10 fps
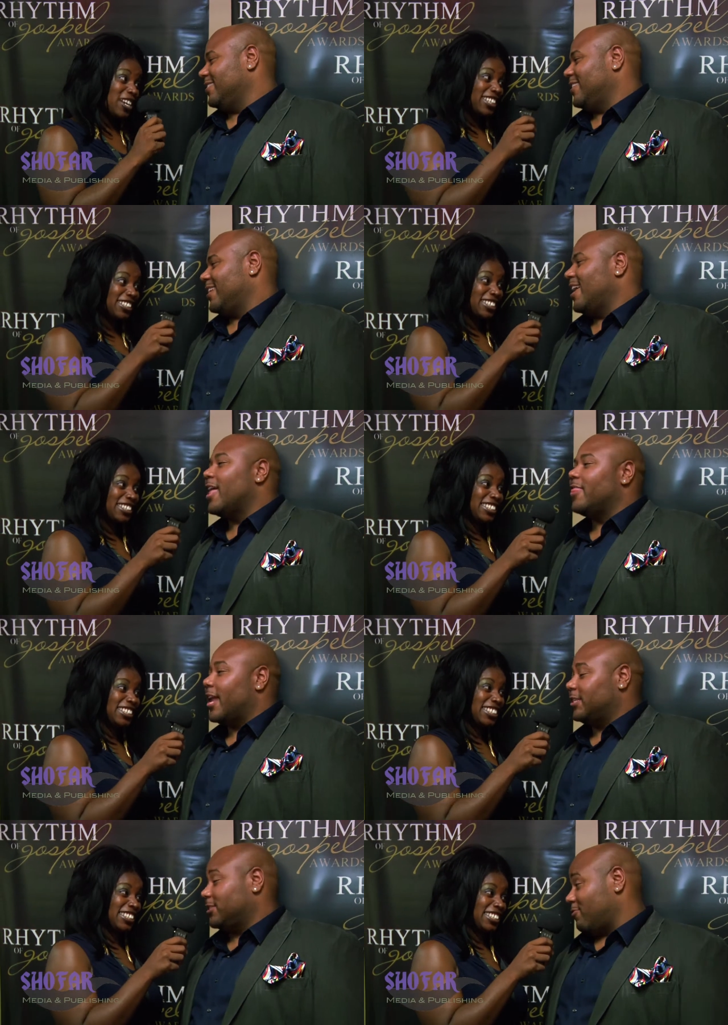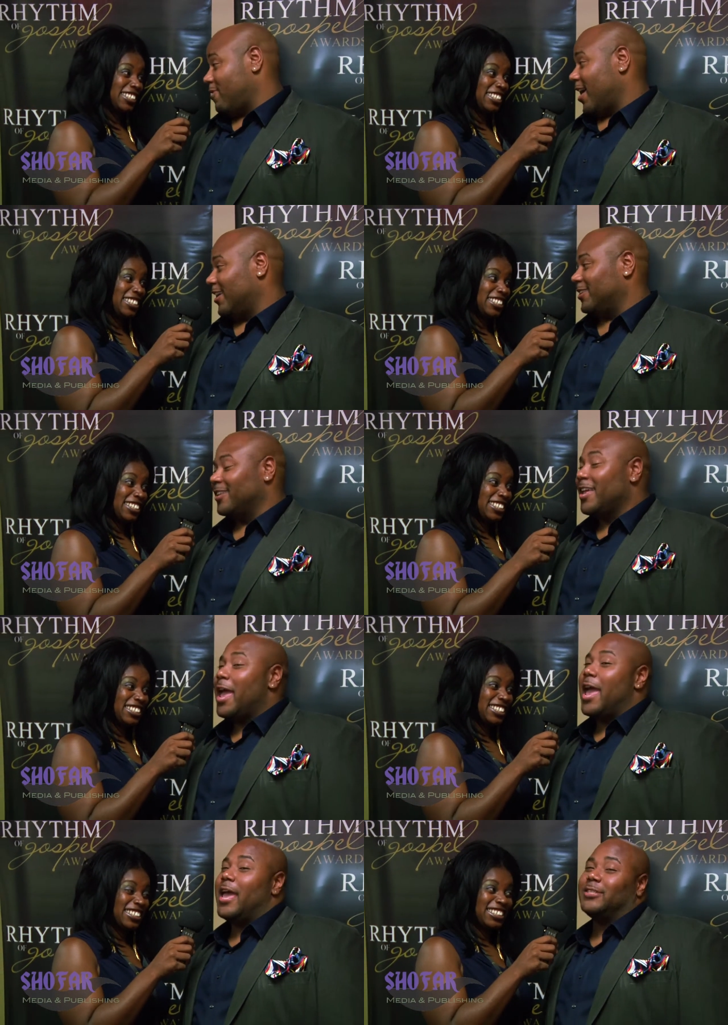Speaker 1: right?
Speaker 2: That is correct.
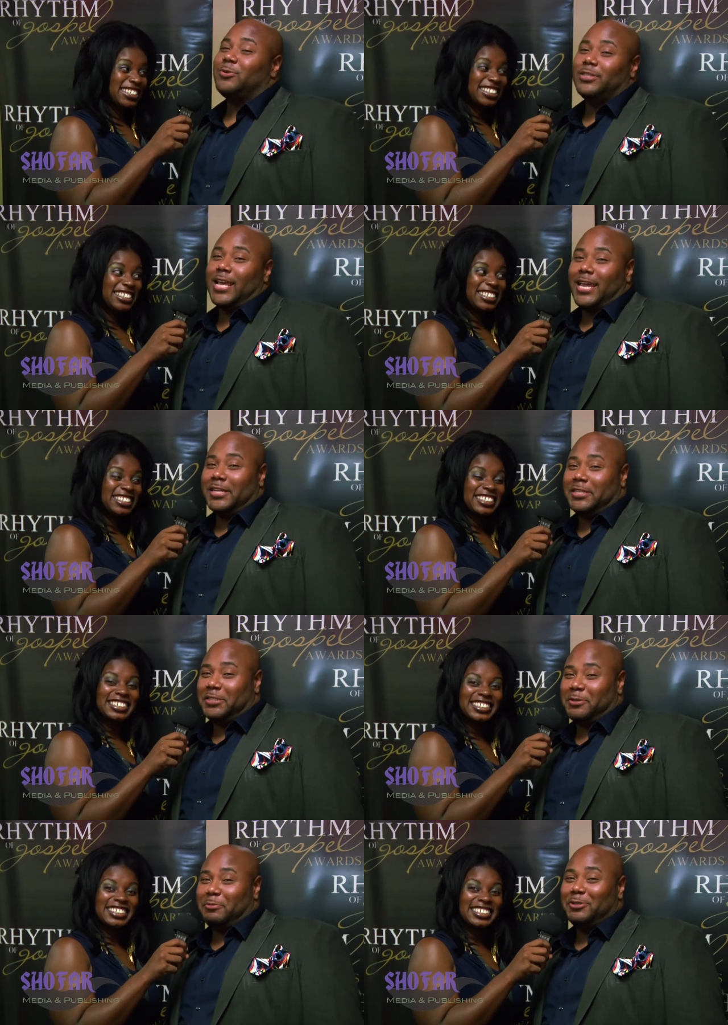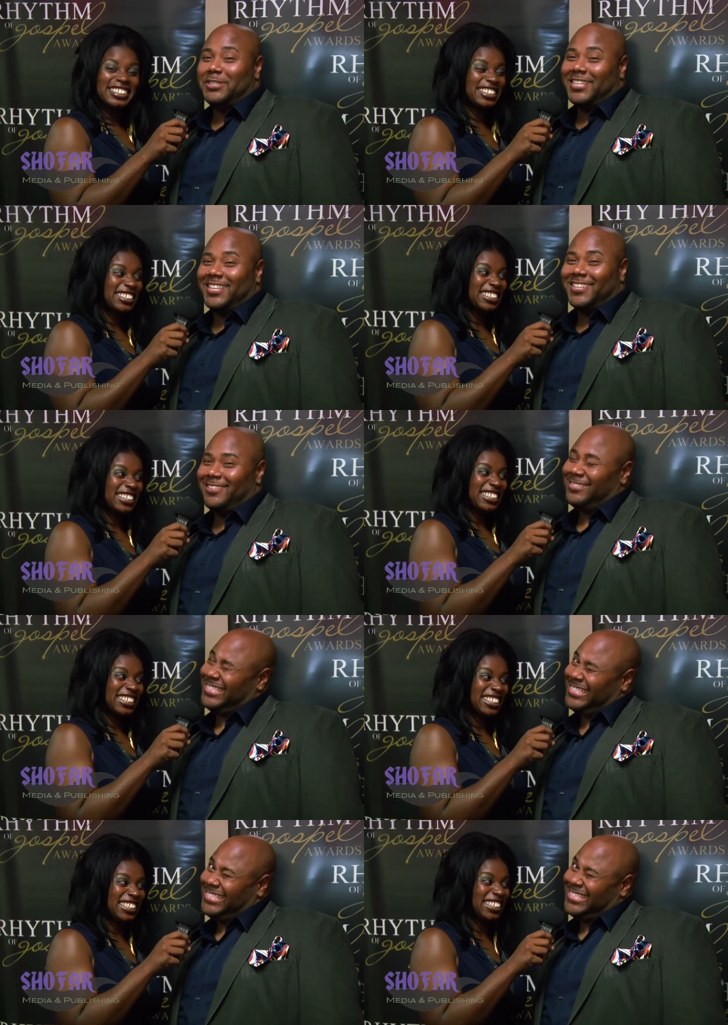As soon as I get a distribution deal.
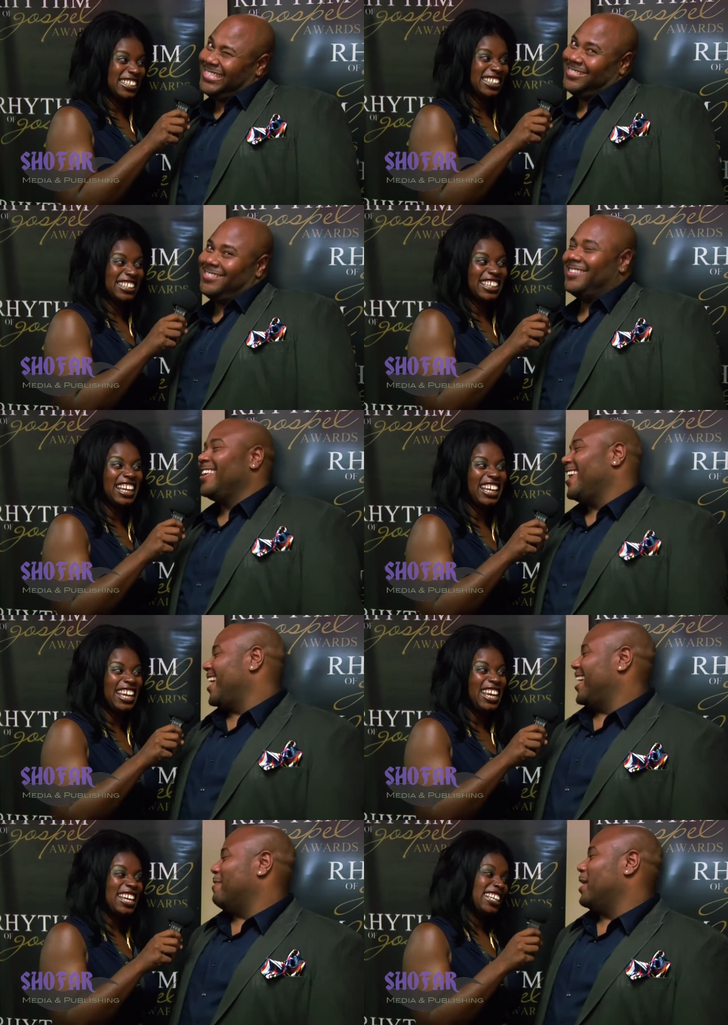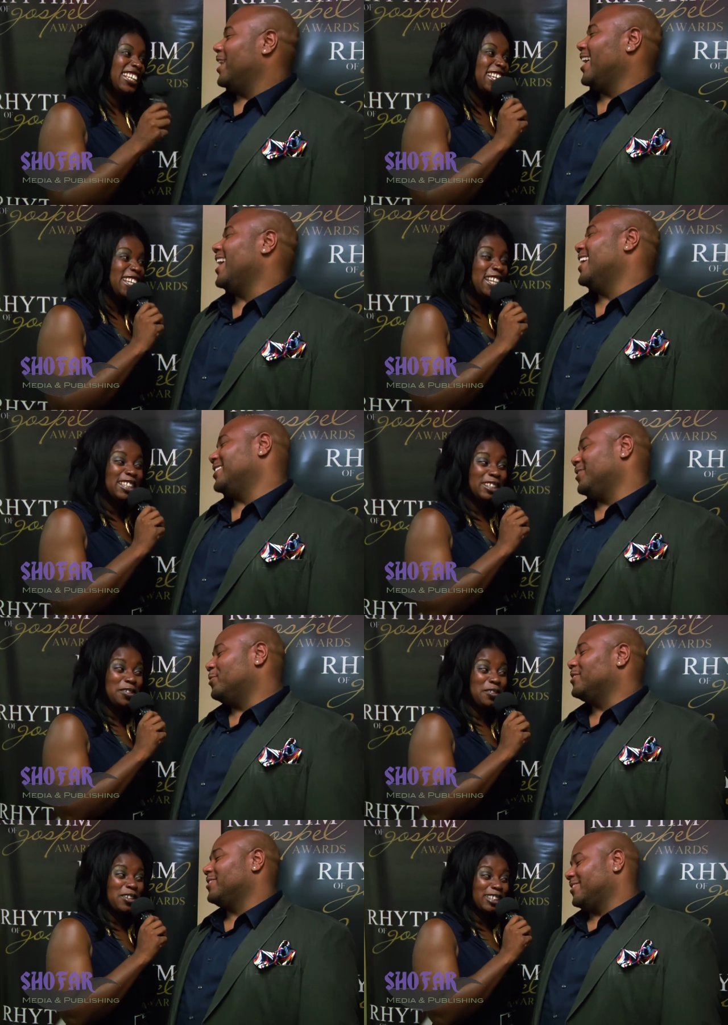but uh, yeah.
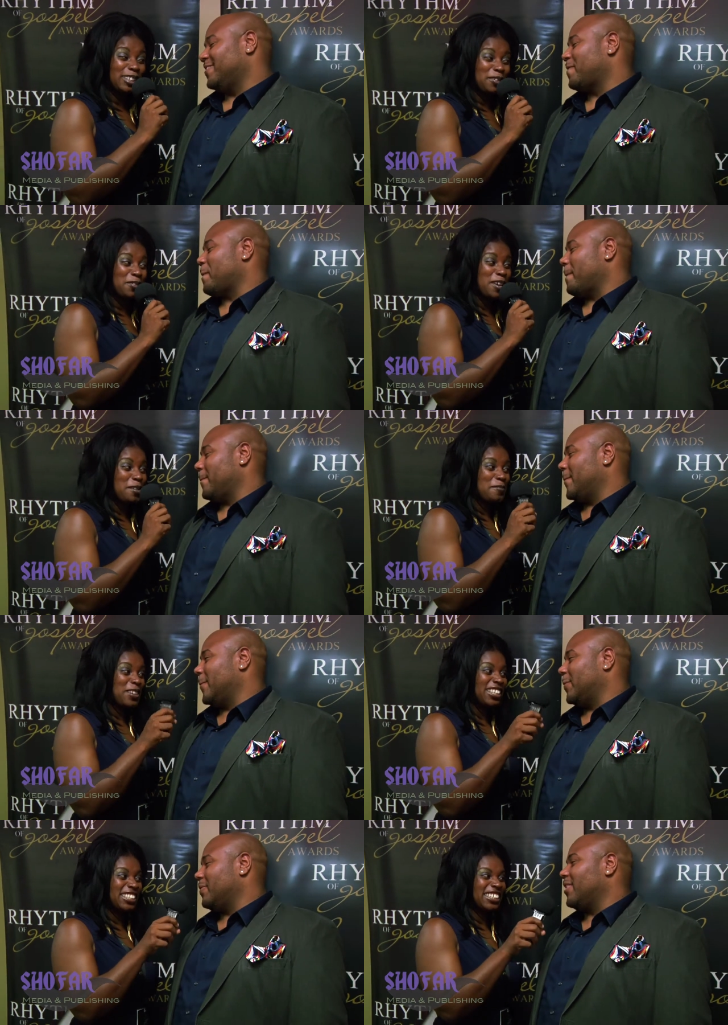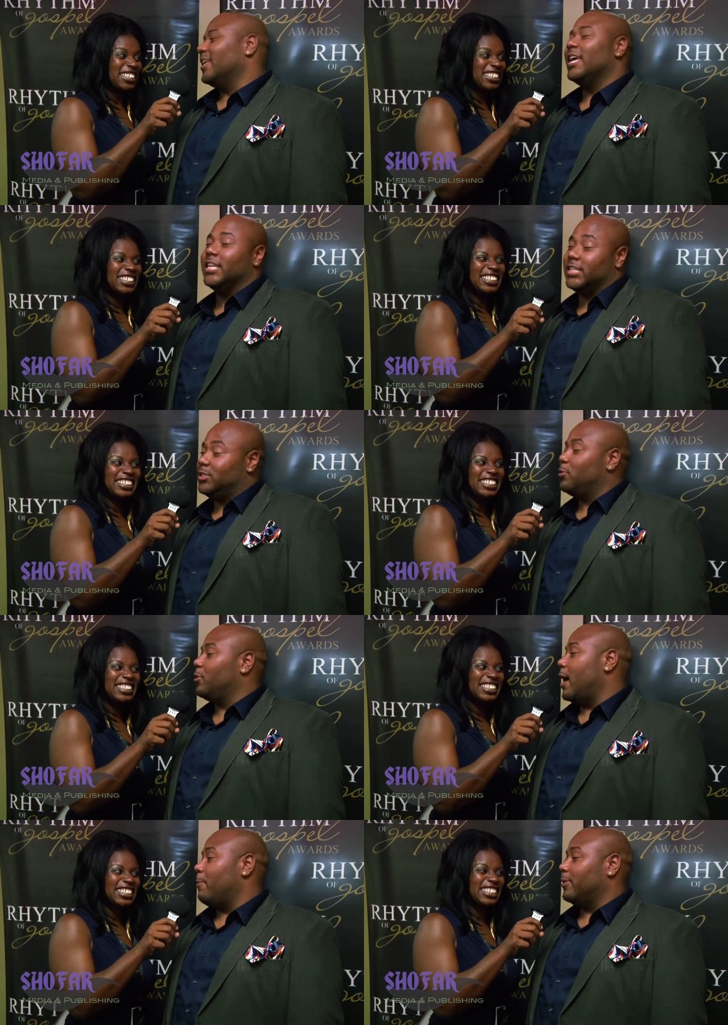
Speaker 1: Soon, soon coming.
Speaker 2: It is
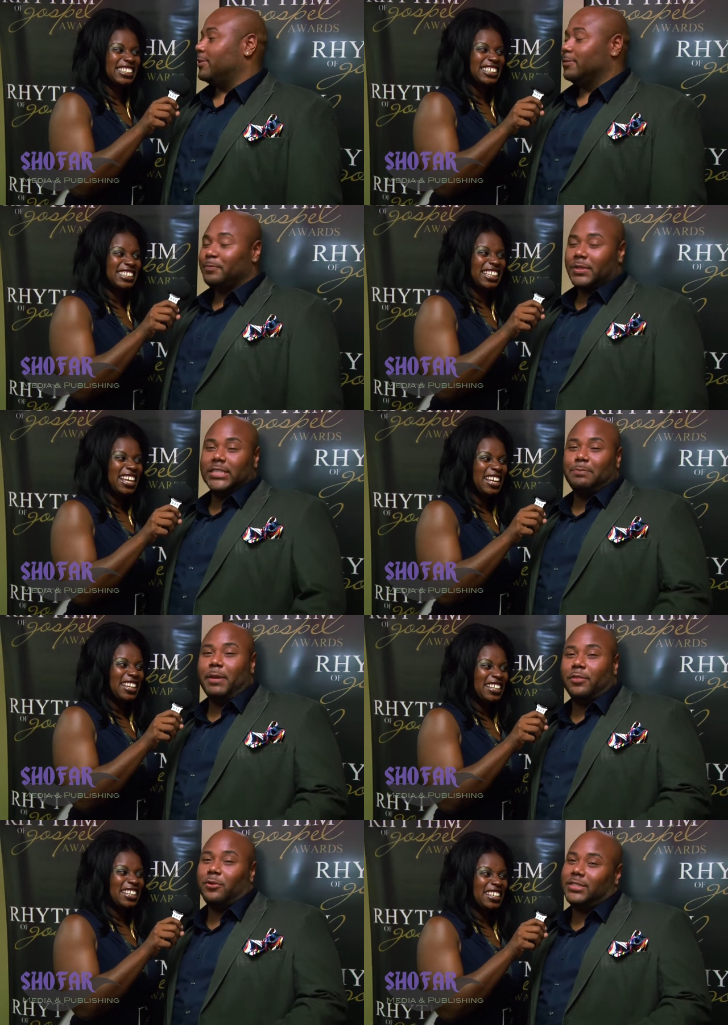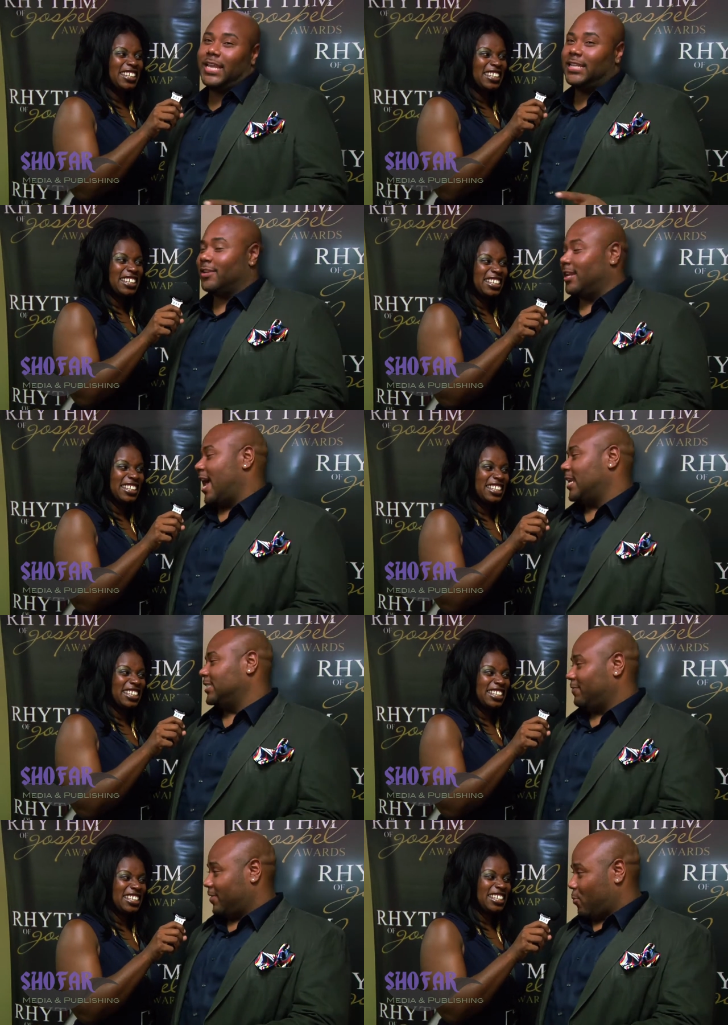soon coming. Speak those things that are not
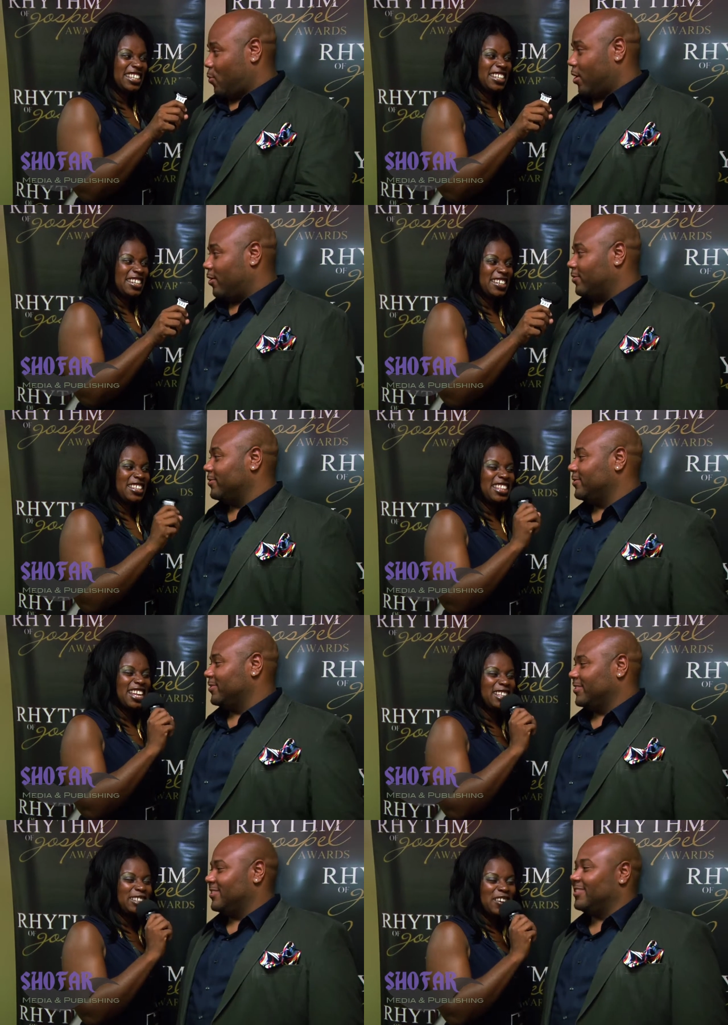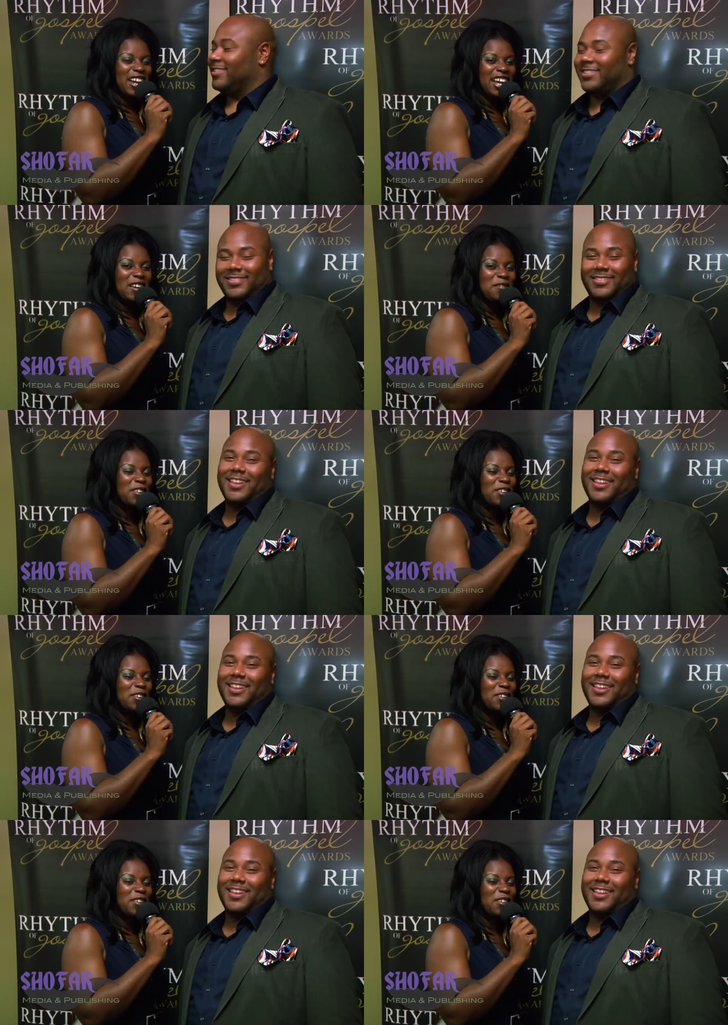as if they were.
Speaker 1: That's right.